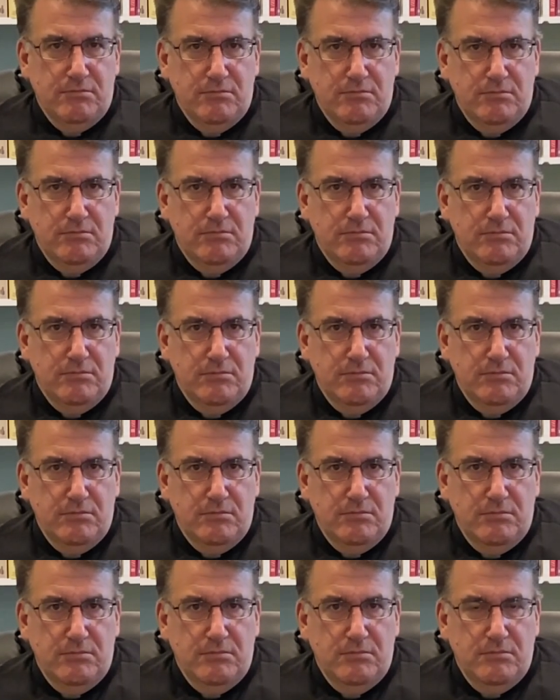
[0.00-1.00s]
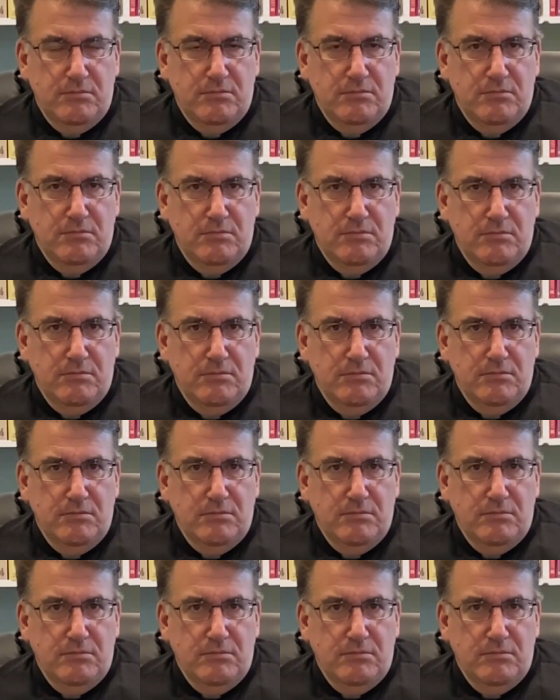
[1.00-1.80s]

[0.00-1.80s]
No one is speaking in this clip.